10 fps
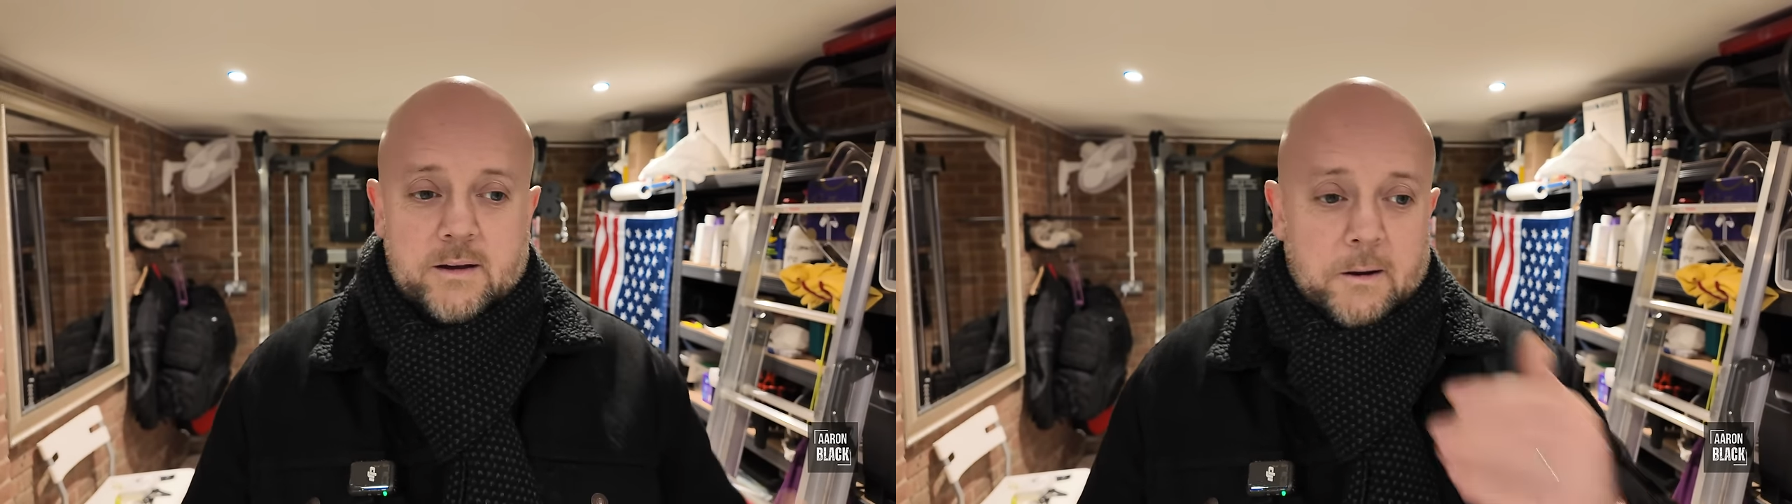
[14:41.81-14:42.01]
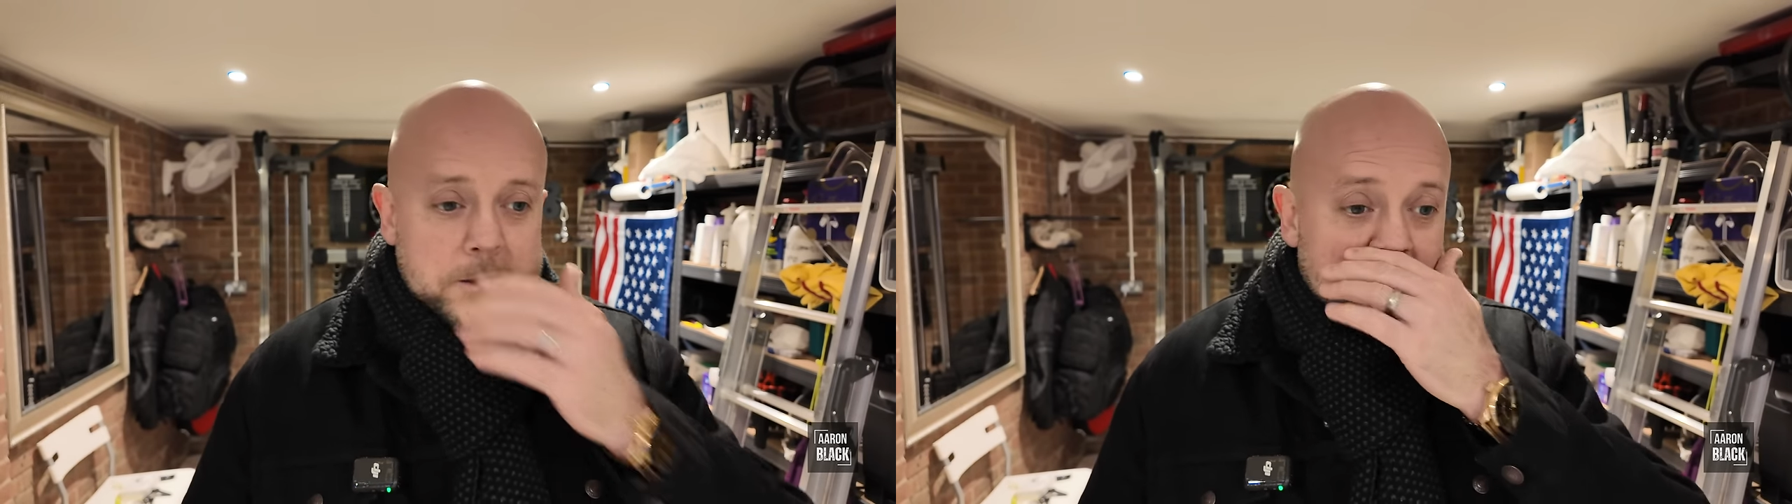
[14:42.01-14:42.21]

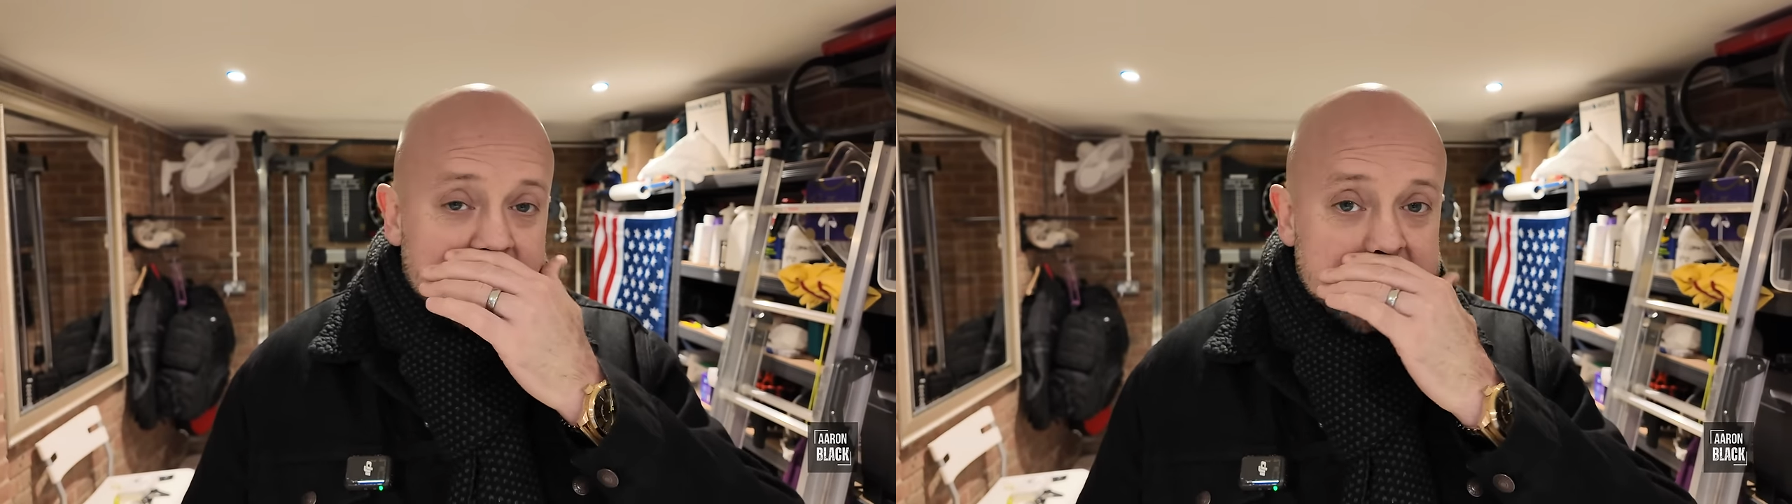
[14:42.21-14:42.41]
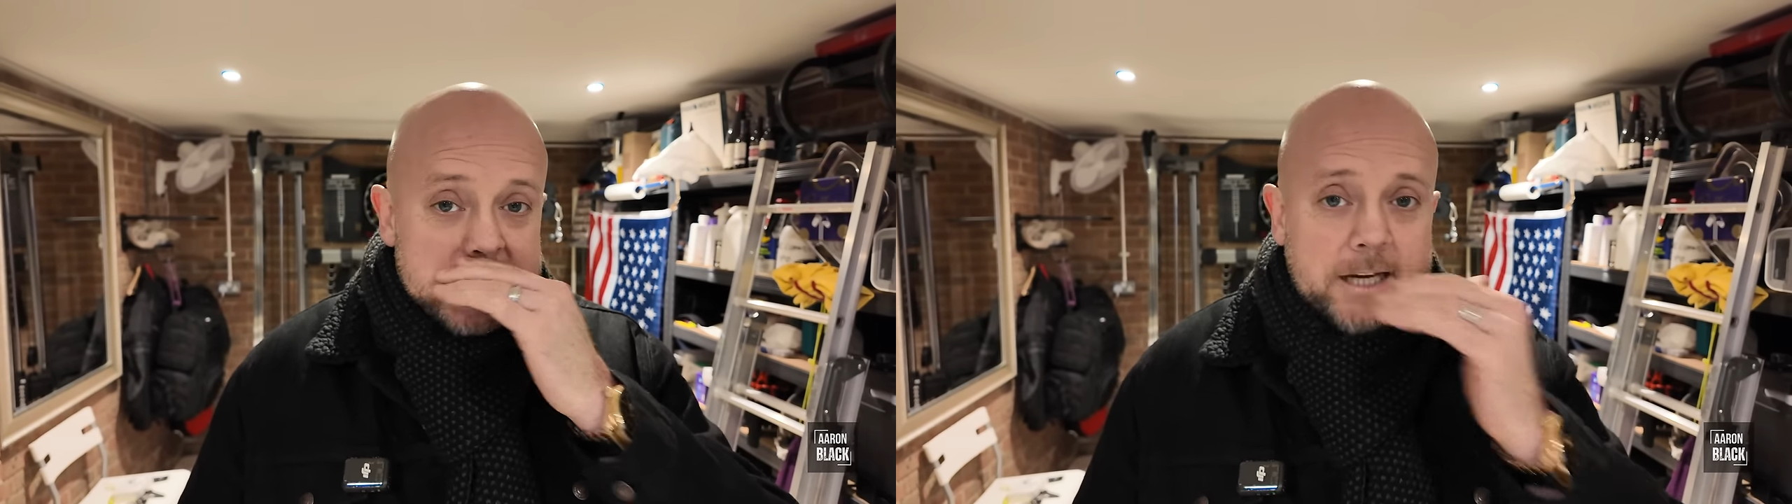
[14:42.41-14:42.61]
Harley
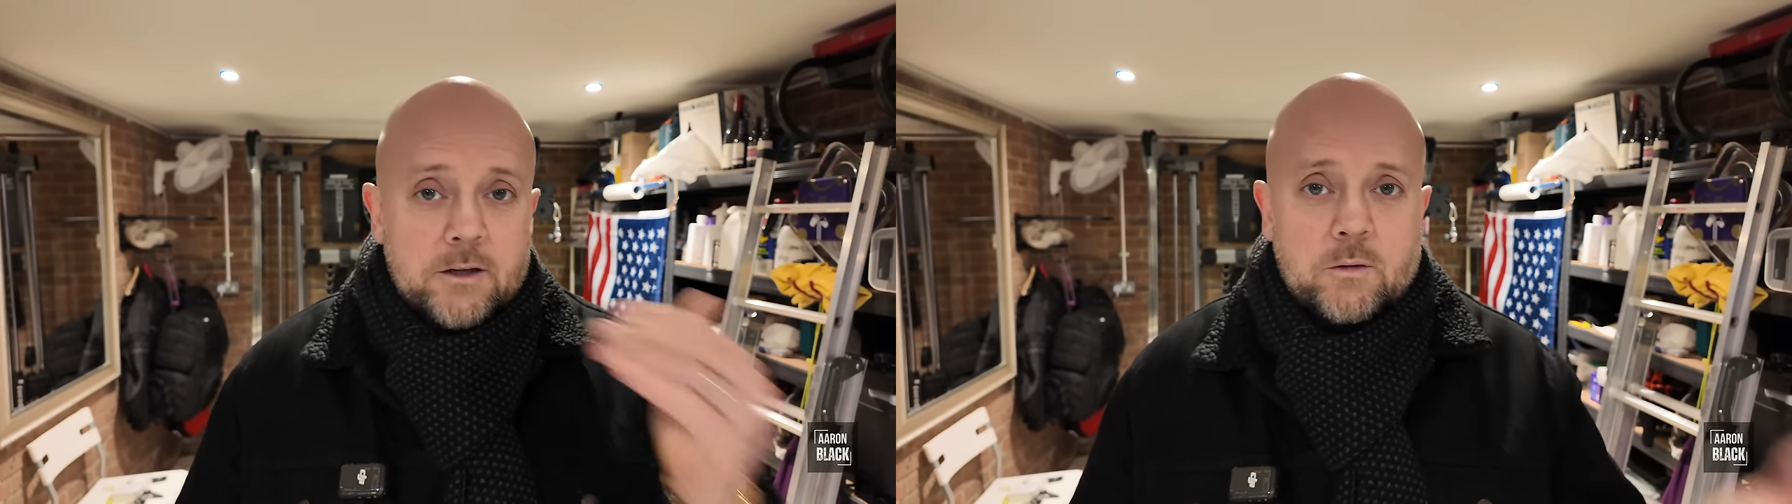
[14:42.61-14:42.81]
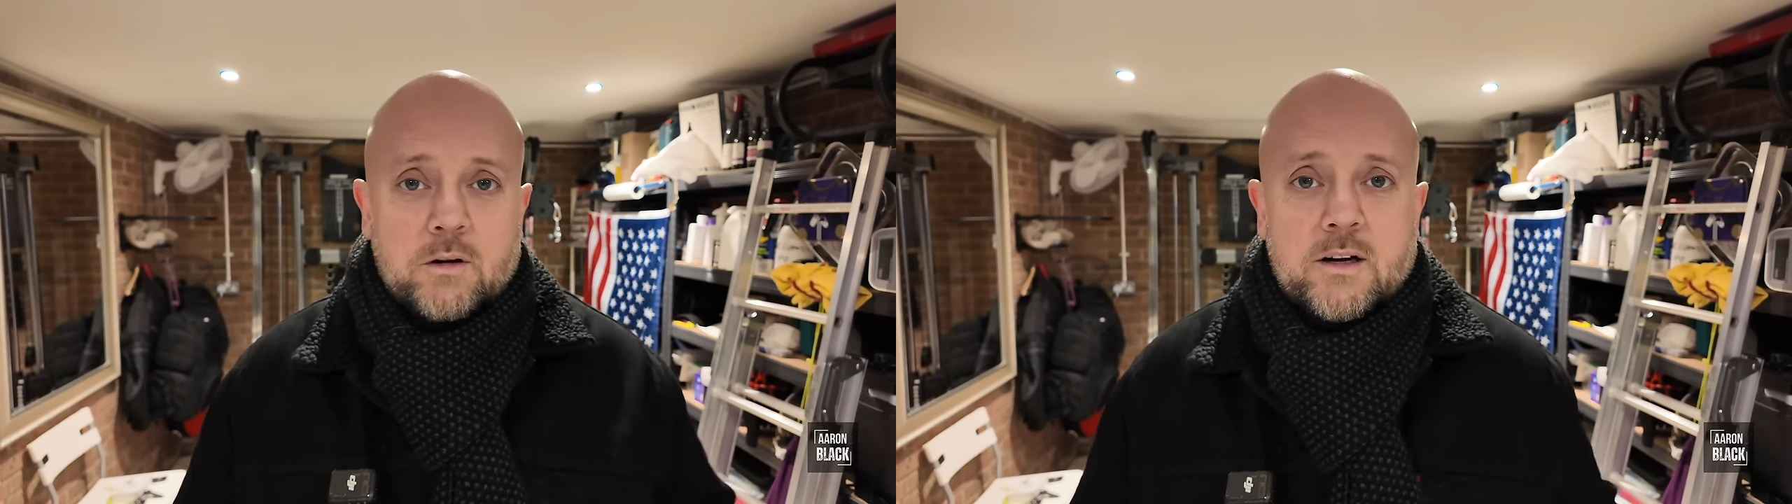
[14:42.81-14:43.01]
Davidson
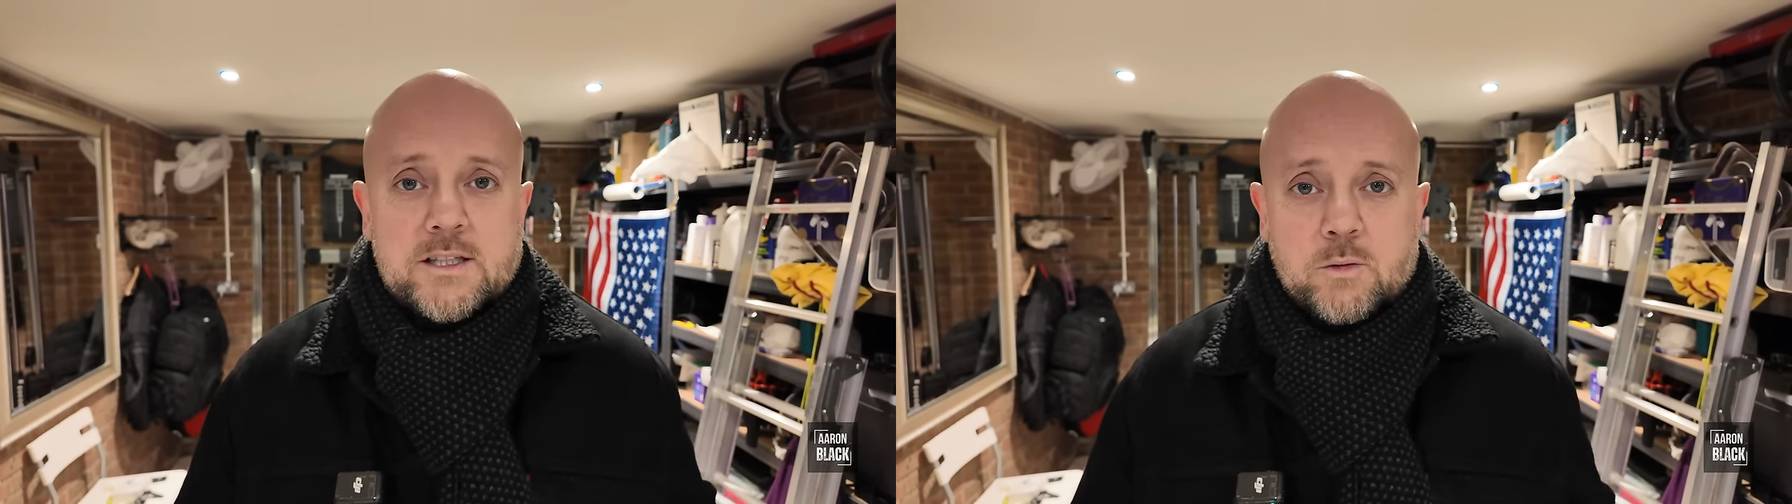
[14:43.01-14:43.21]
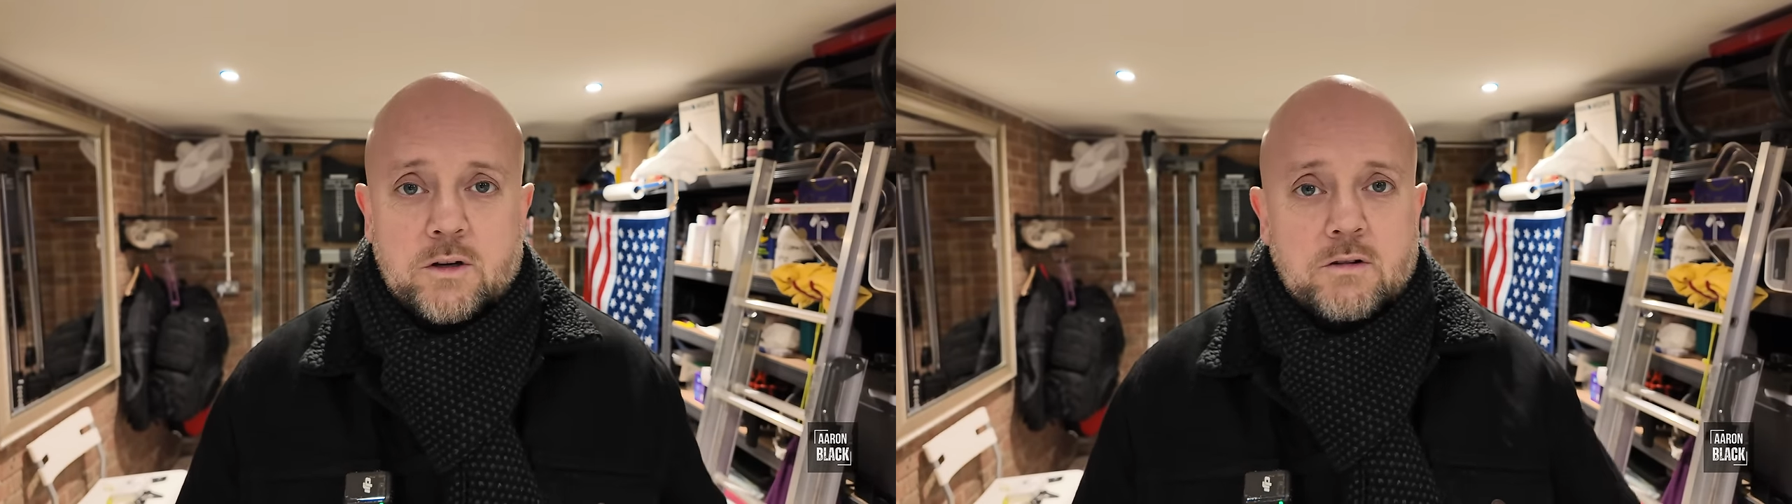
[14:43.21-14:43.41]
technical guy
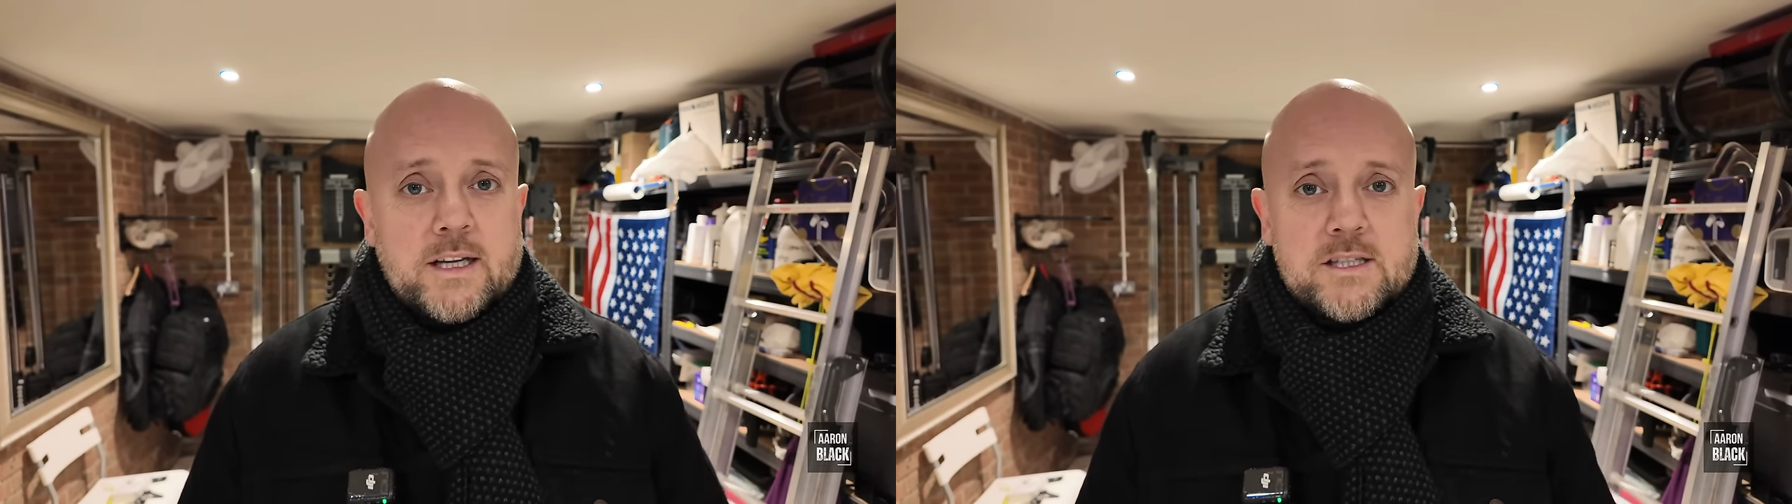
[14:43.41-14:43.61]
to agree